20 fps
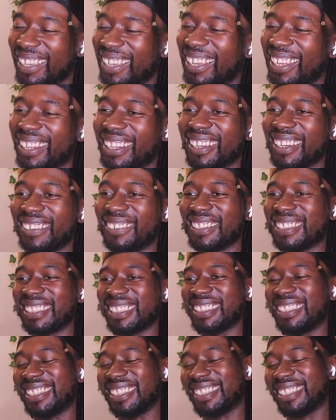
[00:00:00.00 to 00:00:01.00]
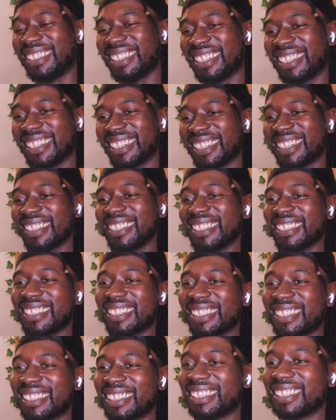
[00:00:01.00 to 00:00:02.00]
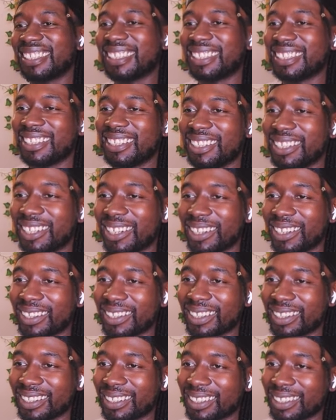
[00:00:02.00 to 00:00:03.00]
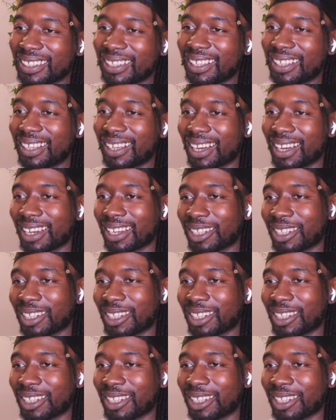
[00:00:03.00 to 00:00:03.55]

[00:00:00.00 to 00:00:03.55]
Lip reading: I like what she did there. No, I